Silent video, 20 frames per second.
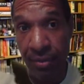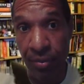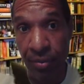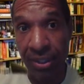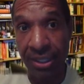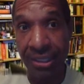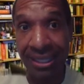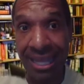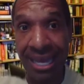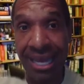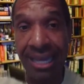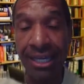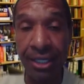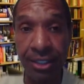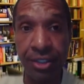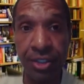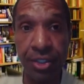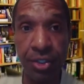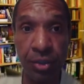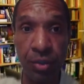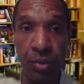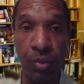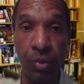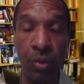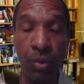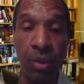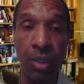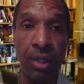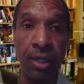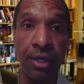would like
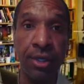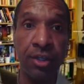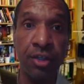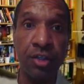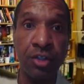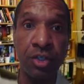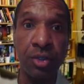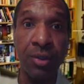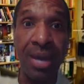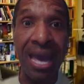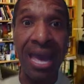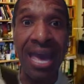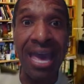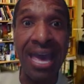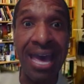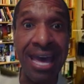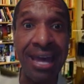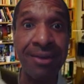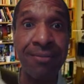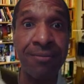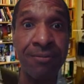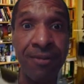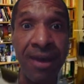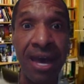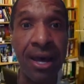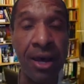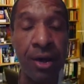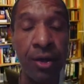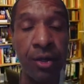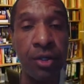to add
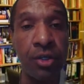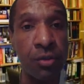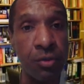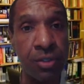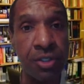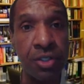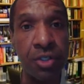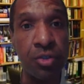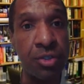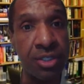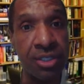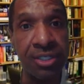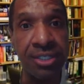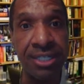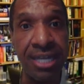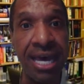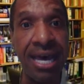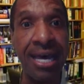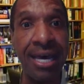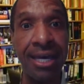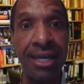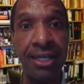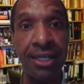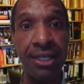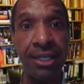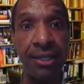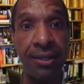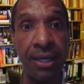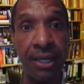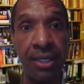value to
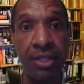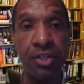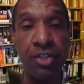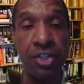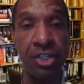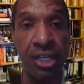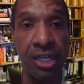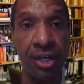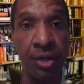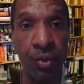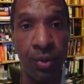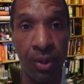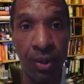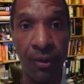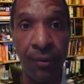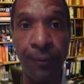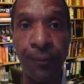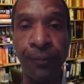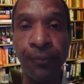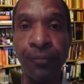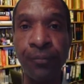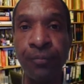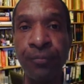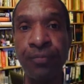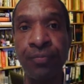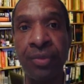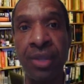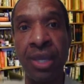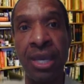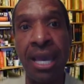society in general.
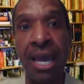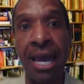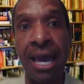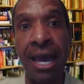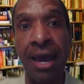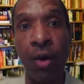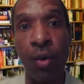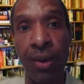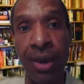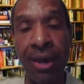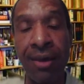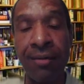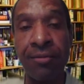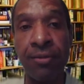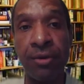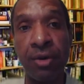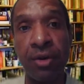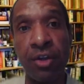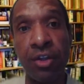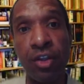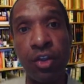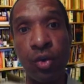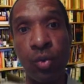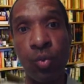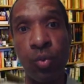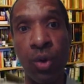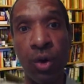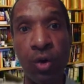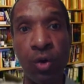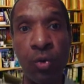However, the
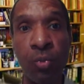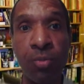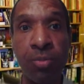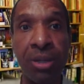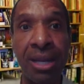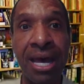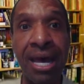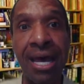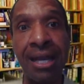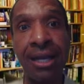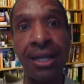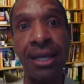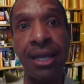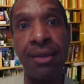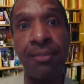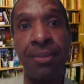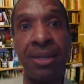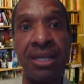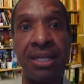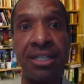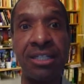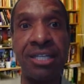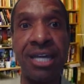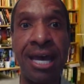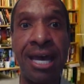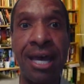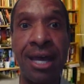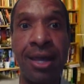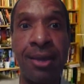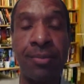roadblock, and many
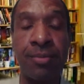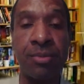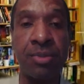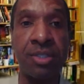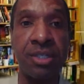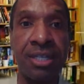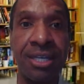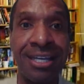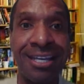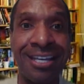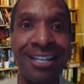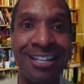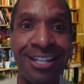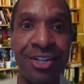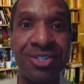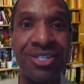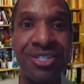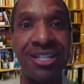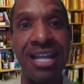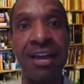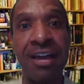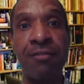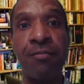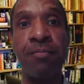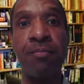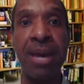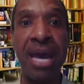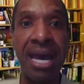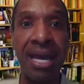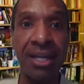times there's a lot of
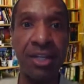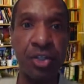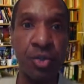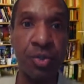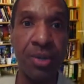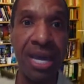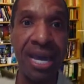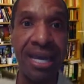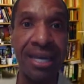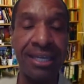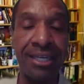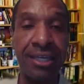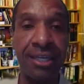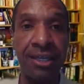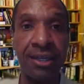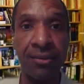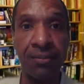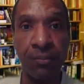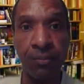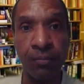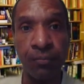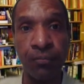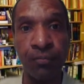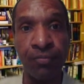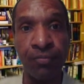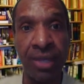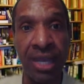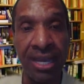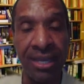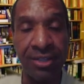backtracking
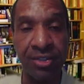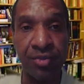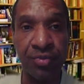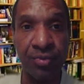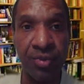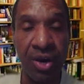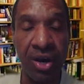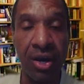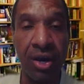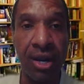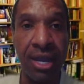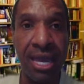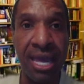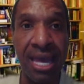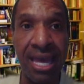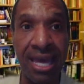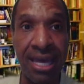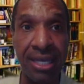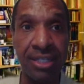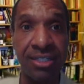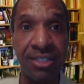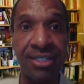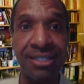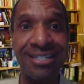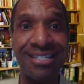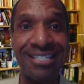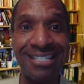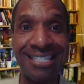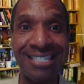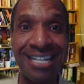as far as
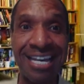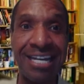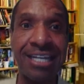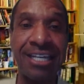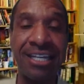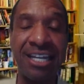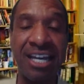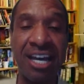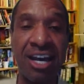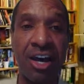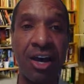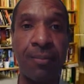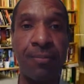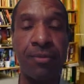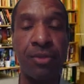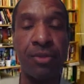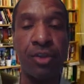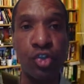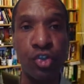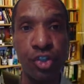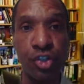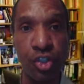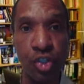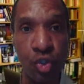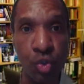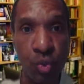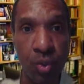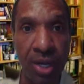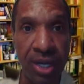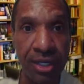setting up the
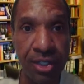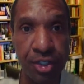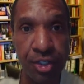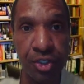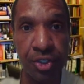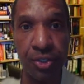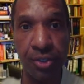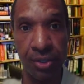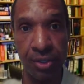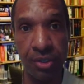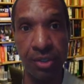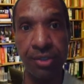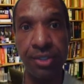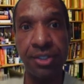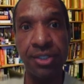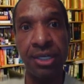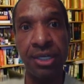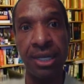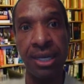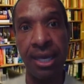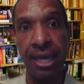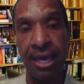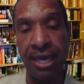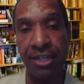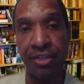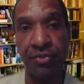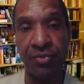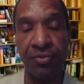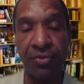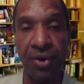structures,
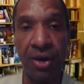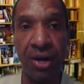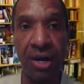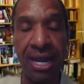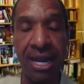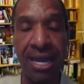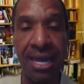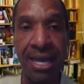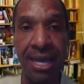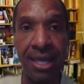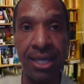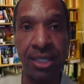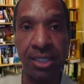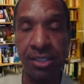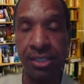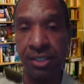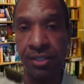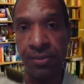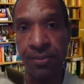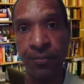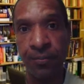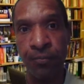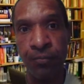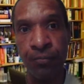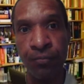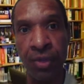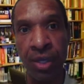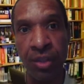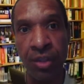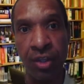as far as
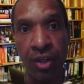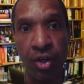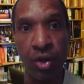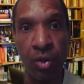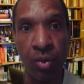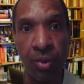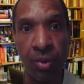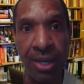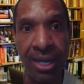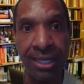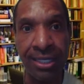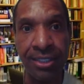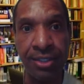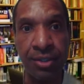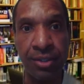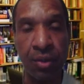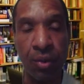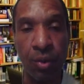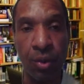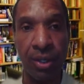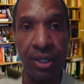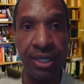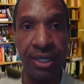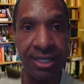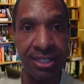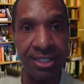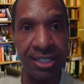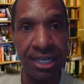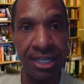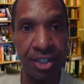the correct
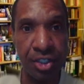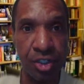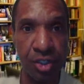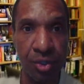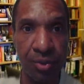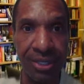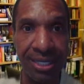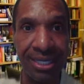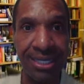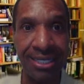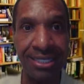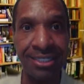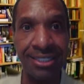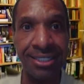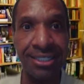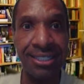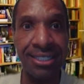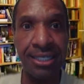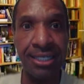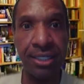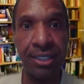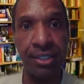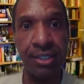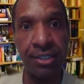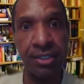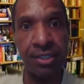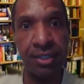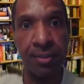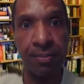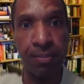organizational
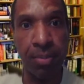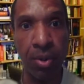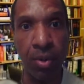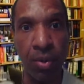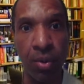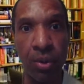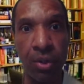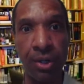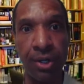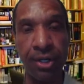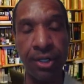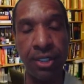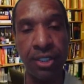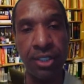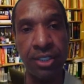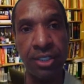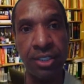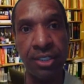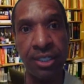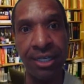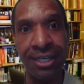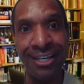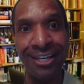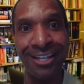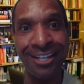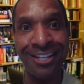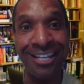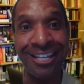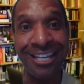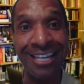entities, the boards,
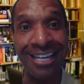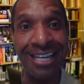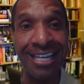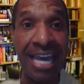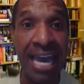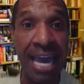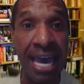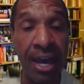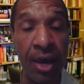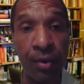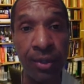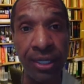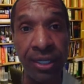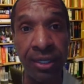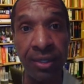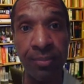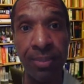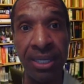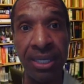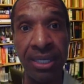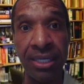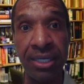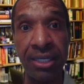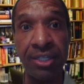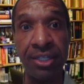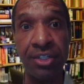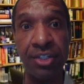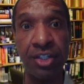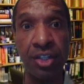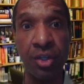the accounting
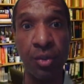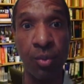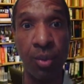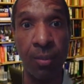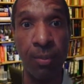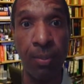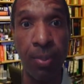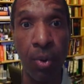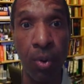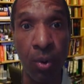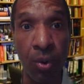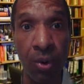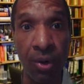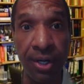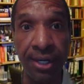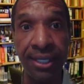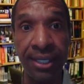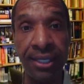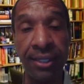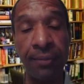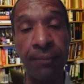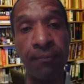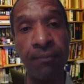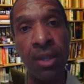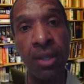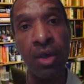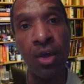piece, the reporting,